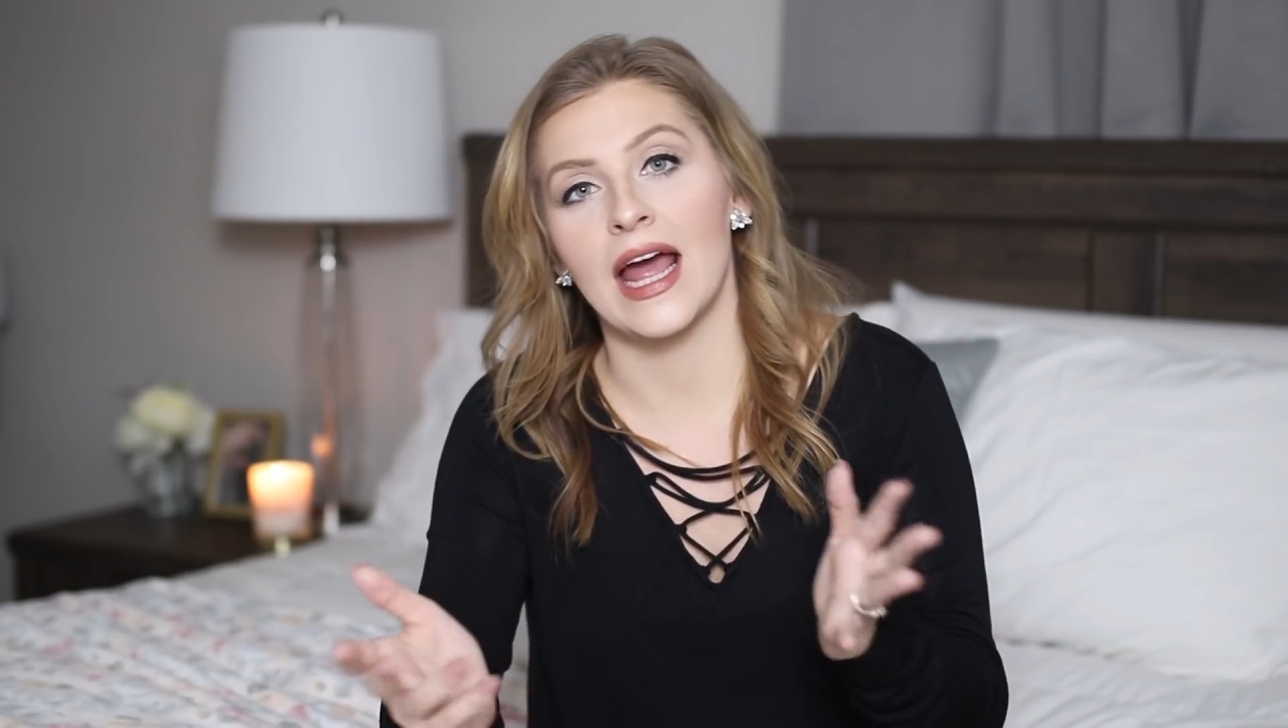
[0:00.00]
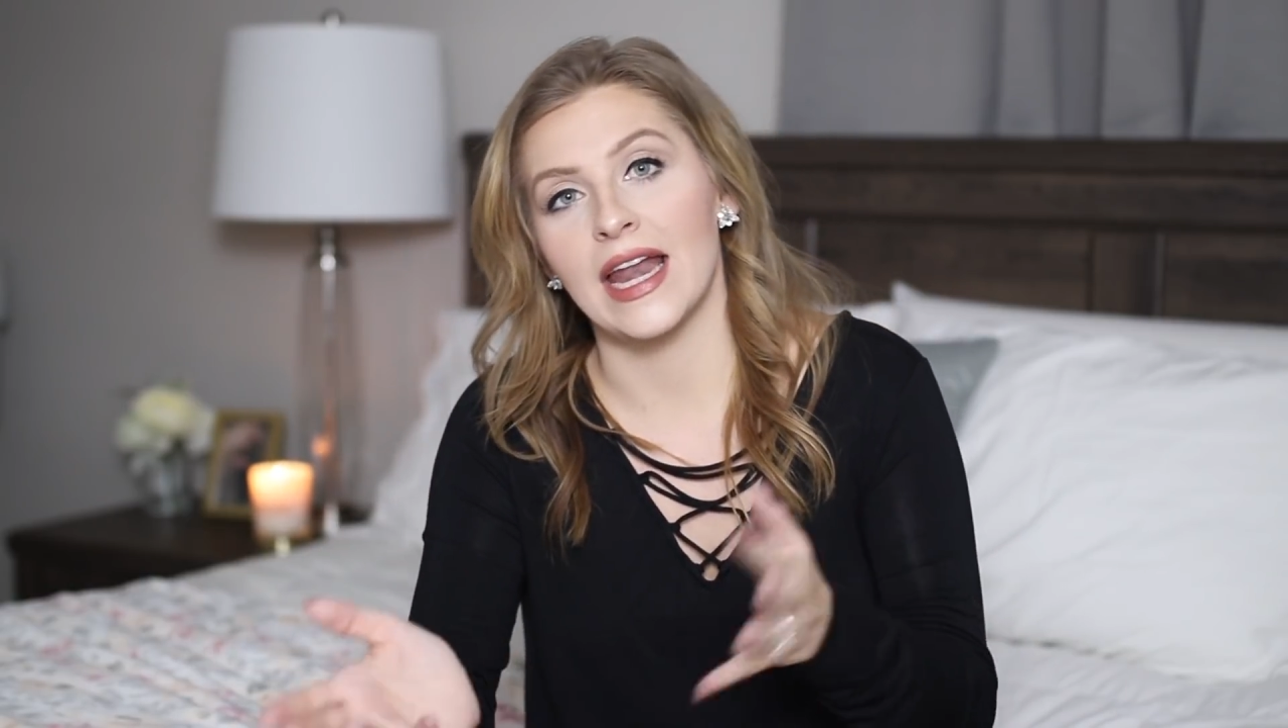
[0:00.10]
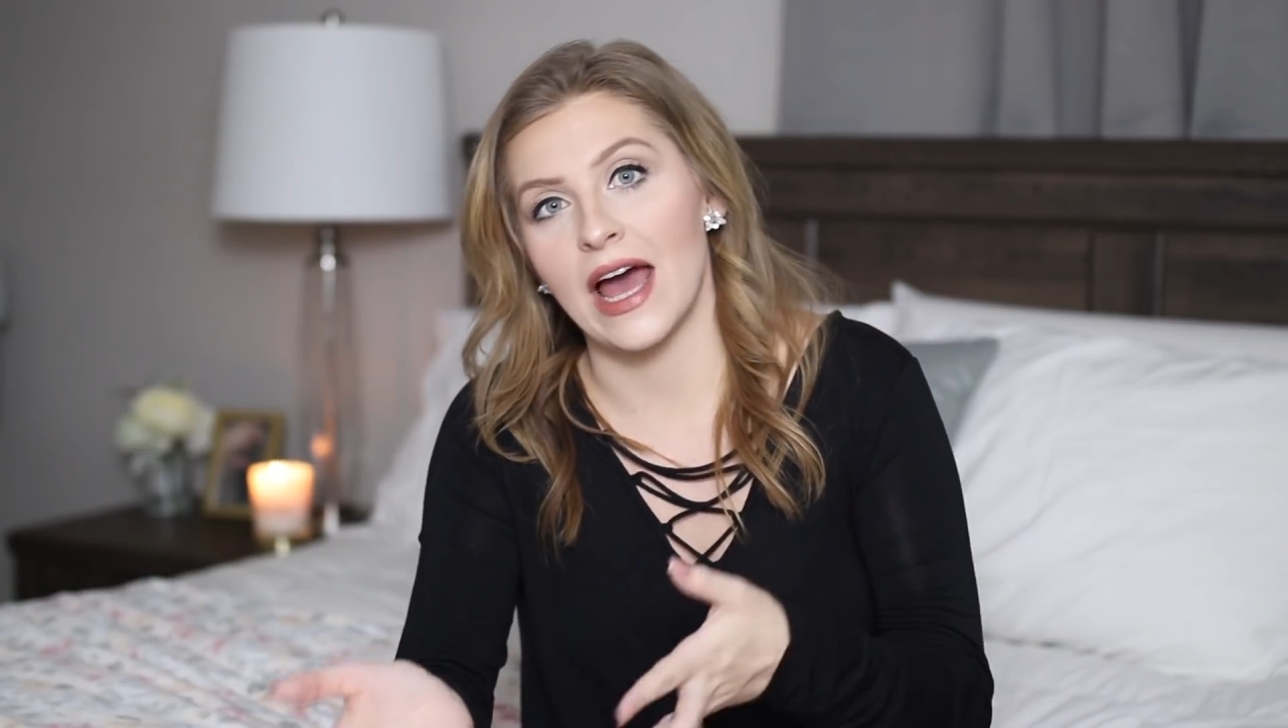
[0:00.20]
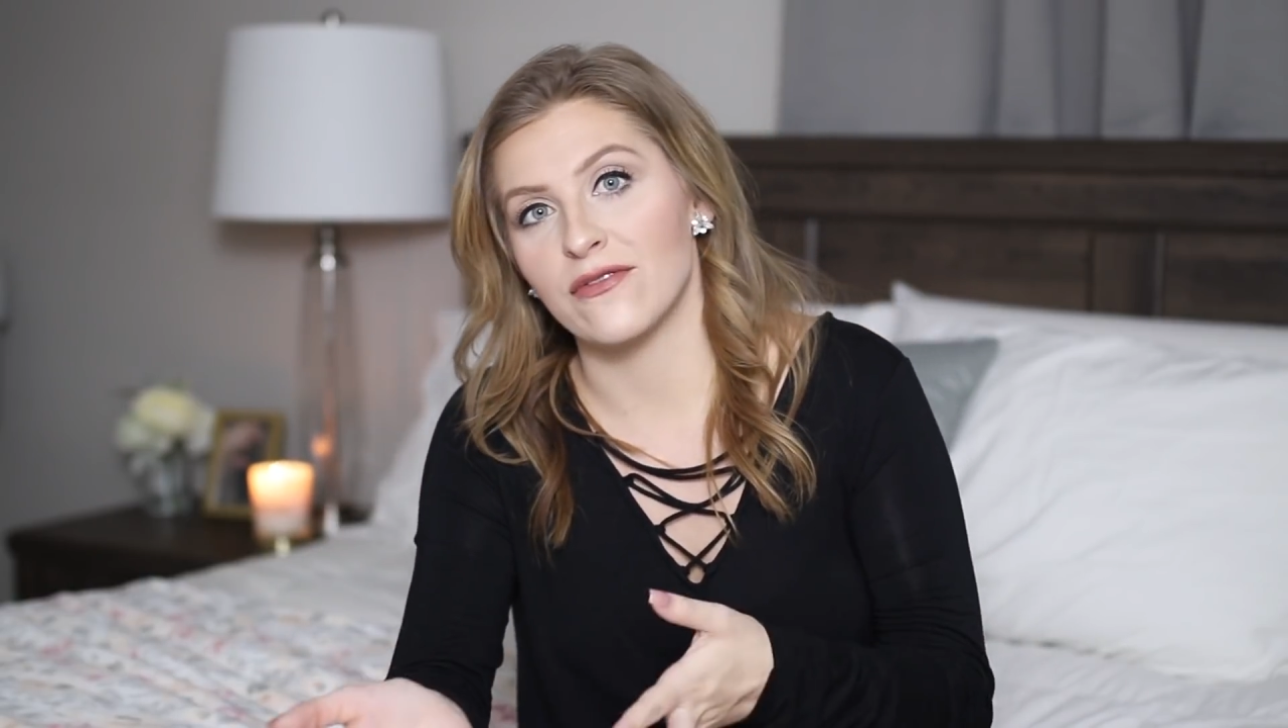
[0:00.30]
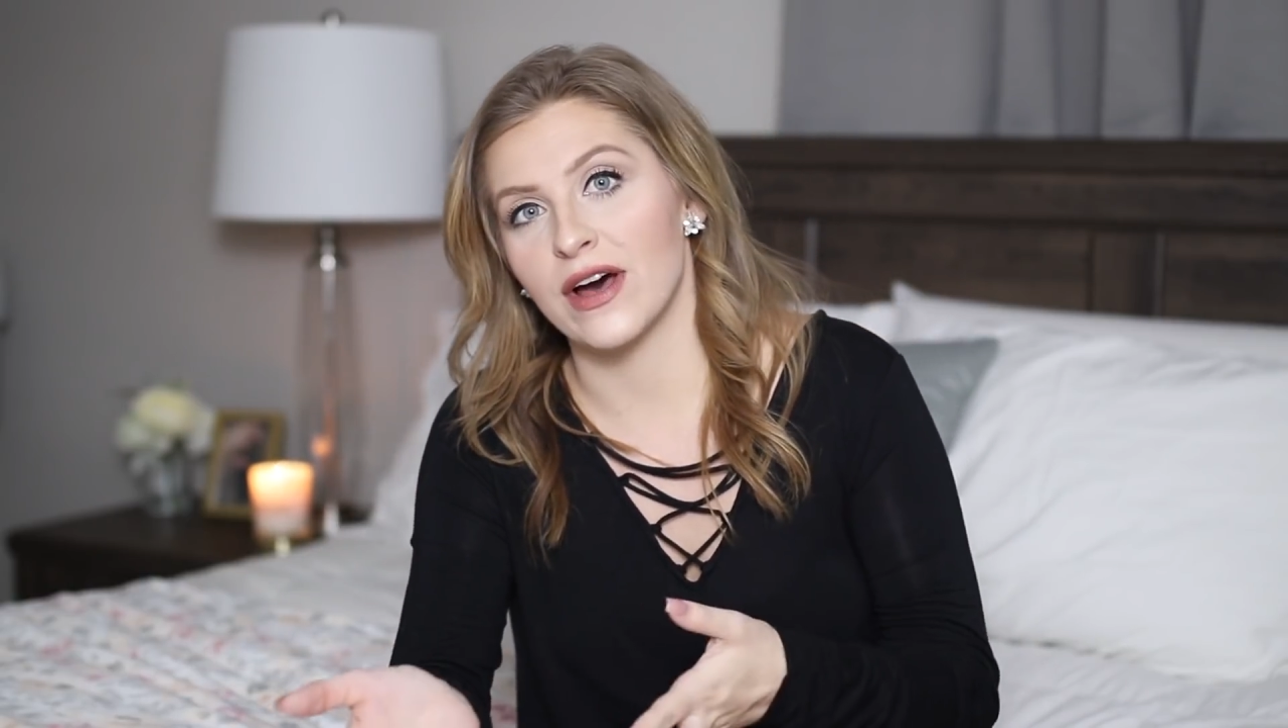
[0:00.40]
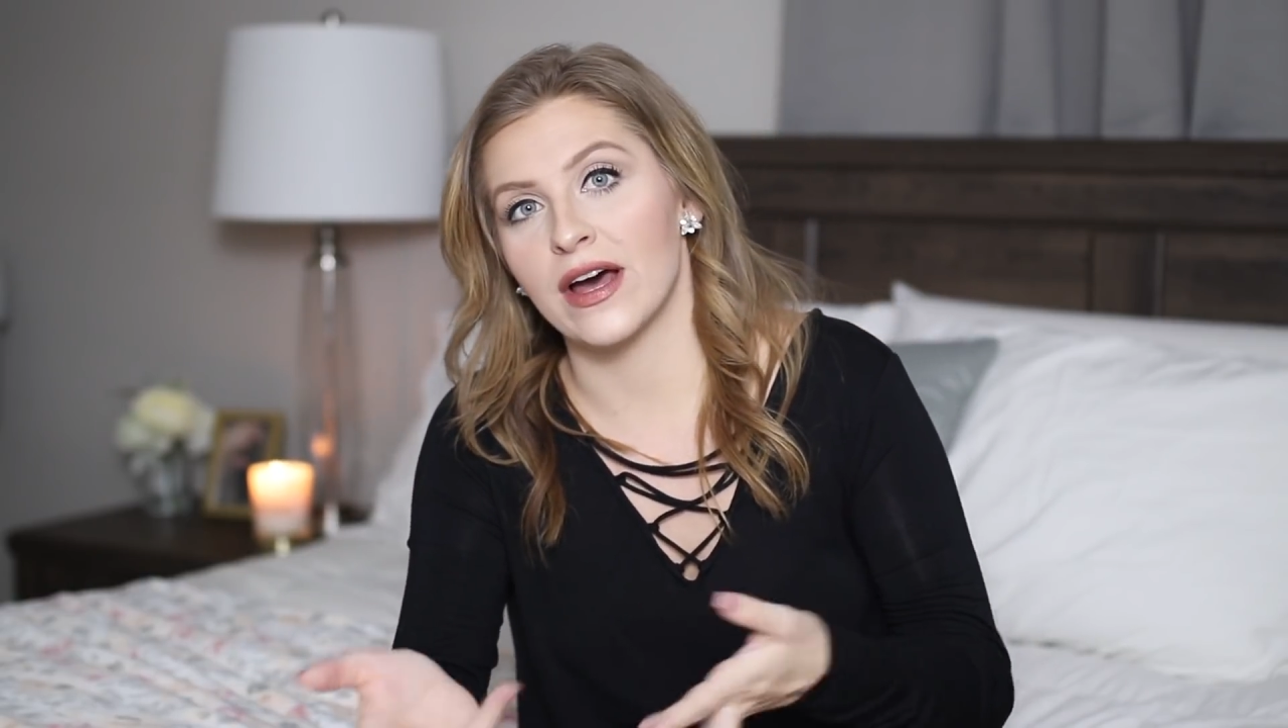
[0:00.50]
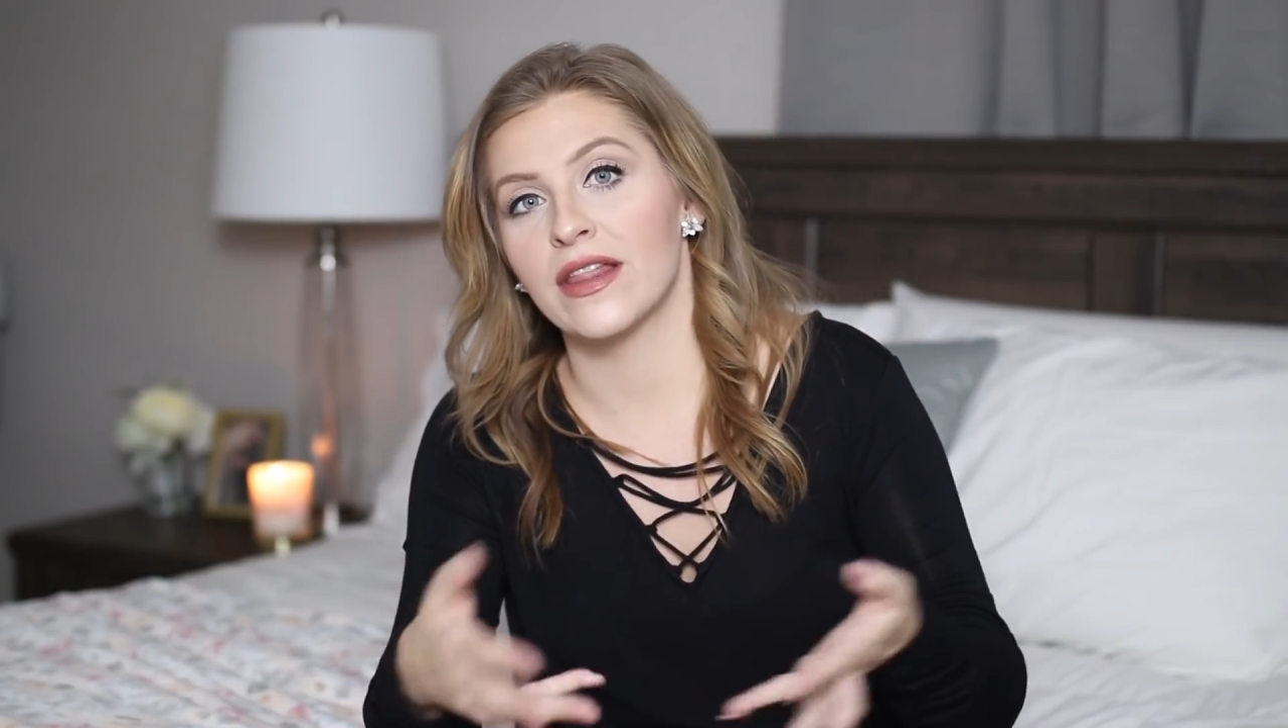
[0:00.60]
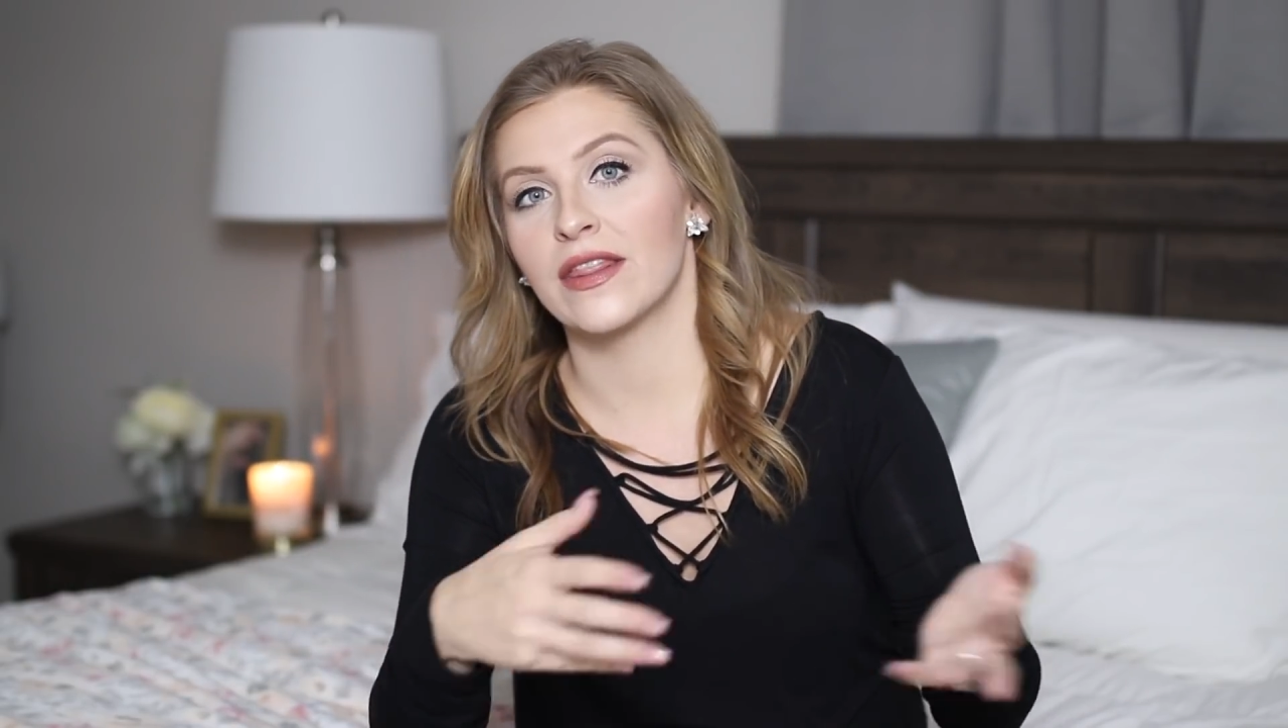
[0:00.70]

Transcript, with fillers: and Eva.